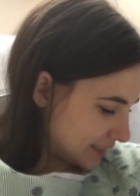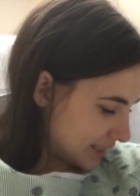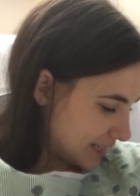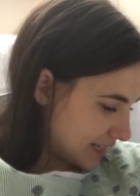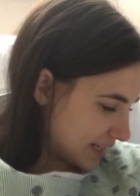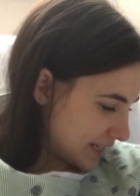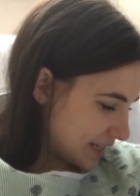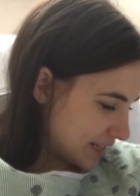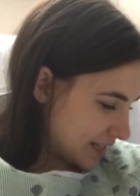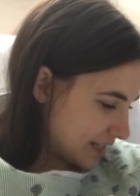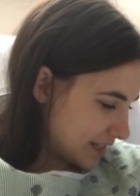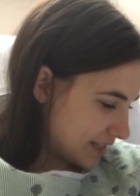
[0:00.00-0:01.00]

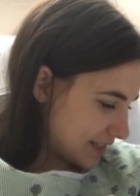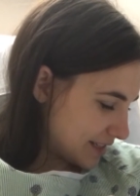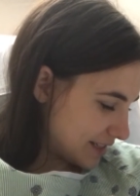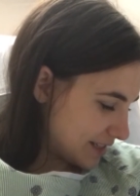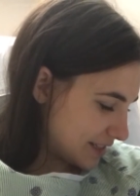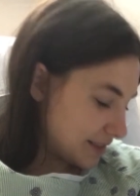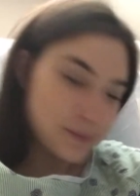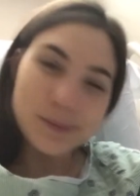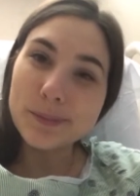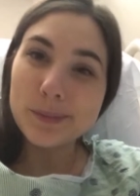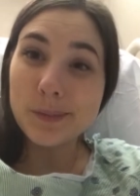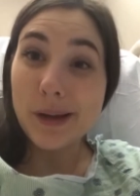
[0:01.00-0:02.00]
And
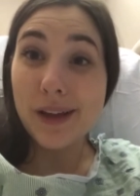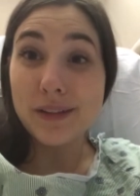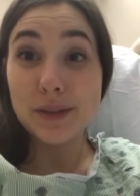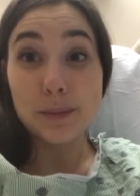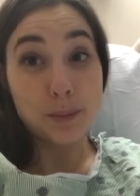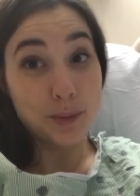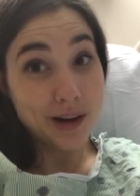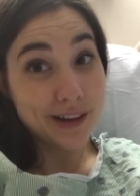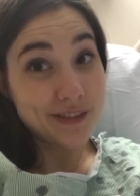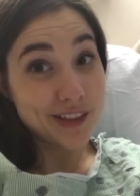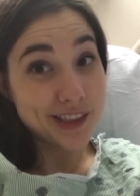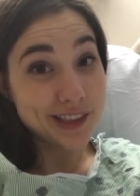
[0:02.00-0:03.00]
we have some
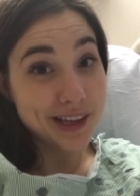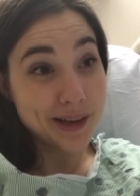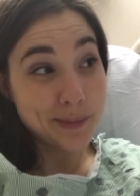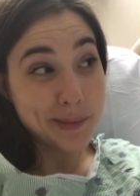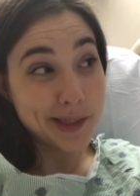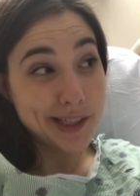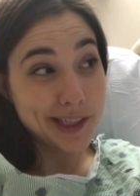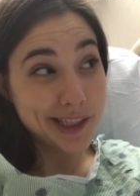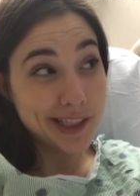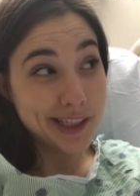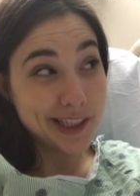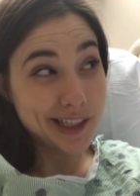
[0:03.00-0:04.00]
breakfast
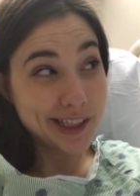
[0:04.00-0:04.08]
coming.